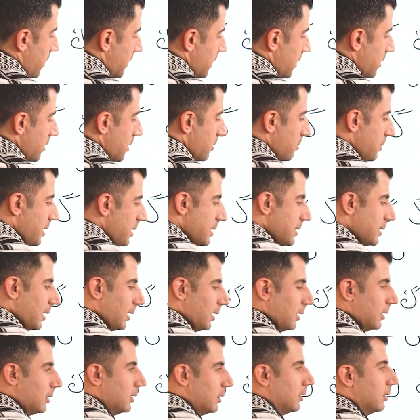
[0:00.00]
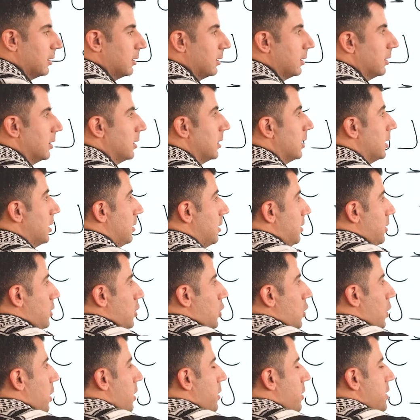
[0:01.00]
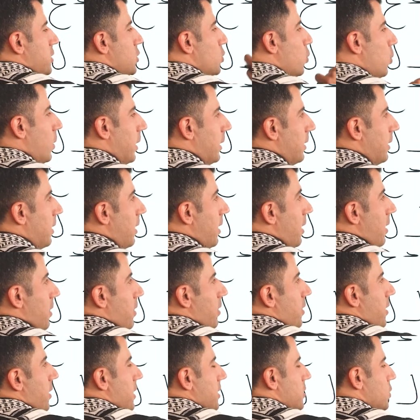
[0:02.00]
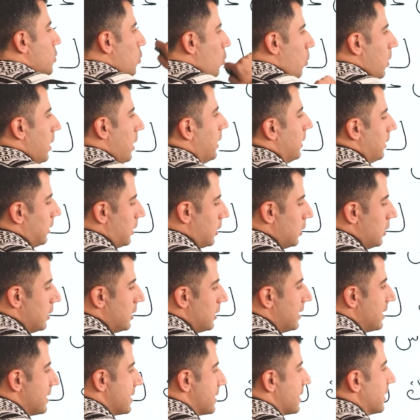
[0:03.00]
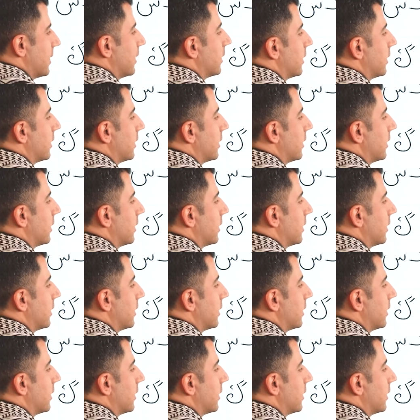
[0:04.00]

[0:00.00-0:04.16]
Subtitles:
But in the middle. Not this one. This one. Kurdis.